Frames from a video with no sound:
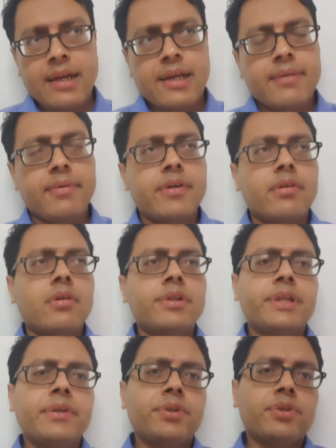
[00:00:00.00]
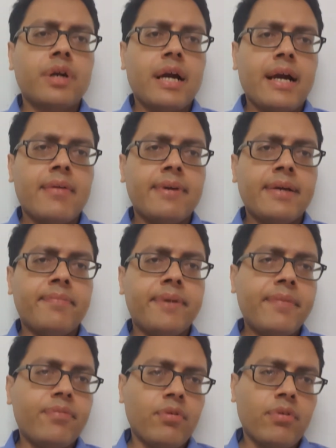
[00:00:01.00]
Hematology you should have a
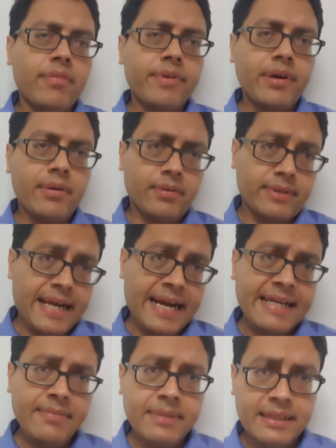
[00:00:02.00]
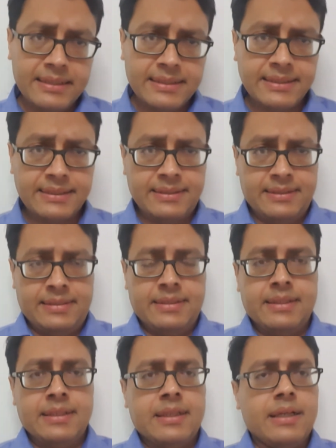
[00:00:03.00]
brief overview of the anemias,
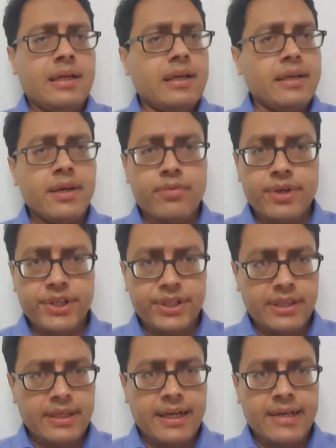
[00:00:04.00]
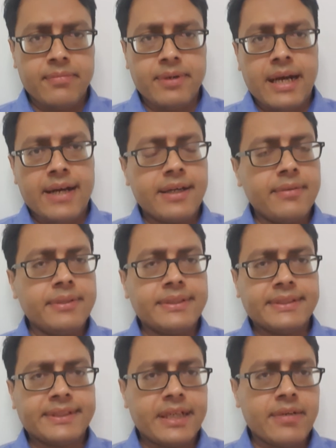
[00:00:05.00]
uh, nutritional anemia, iron
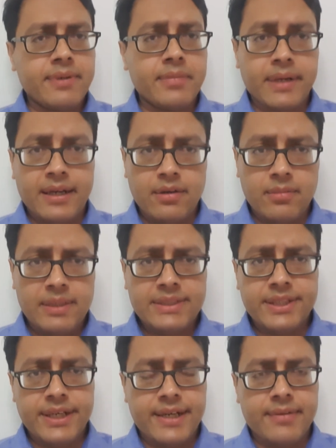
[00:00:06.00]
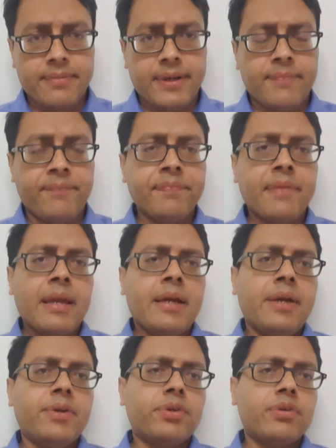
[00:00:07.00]
deficiency anemia, megaloblastic anemia.
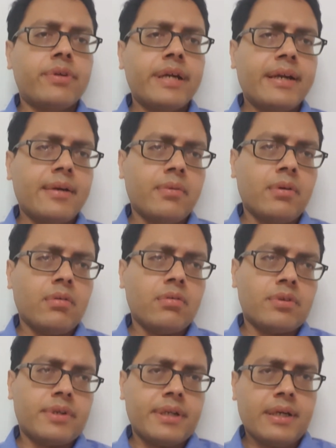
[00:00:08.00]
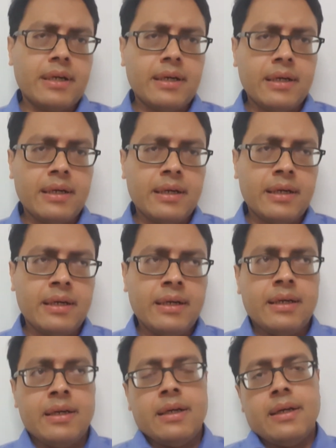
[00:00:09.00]
You should read about uh,
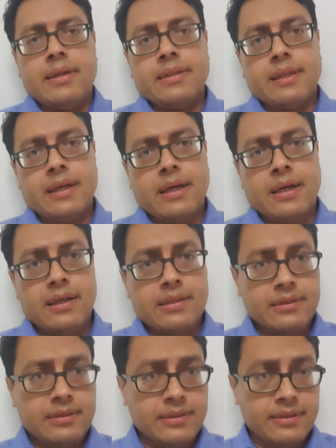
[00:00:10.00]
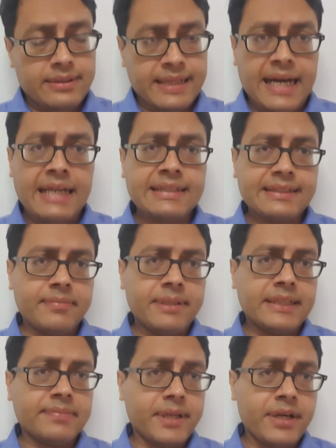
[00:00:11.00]
the
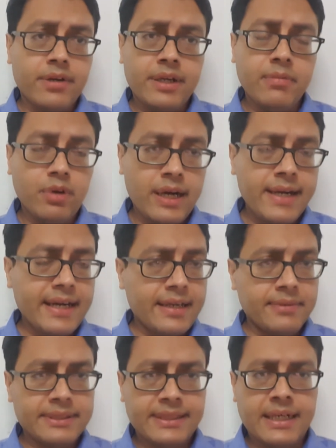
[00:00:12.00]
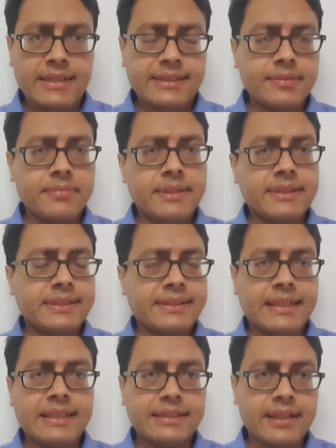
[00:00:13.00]
thalassemias, particularly hemolytic anemia, thalassemias, the
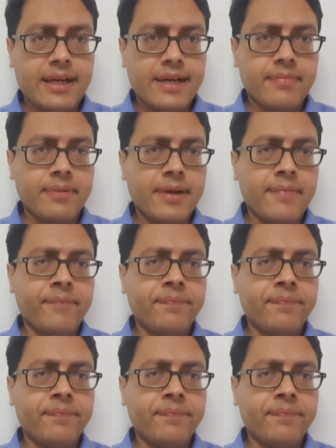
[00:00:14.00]
sickle cell anemia,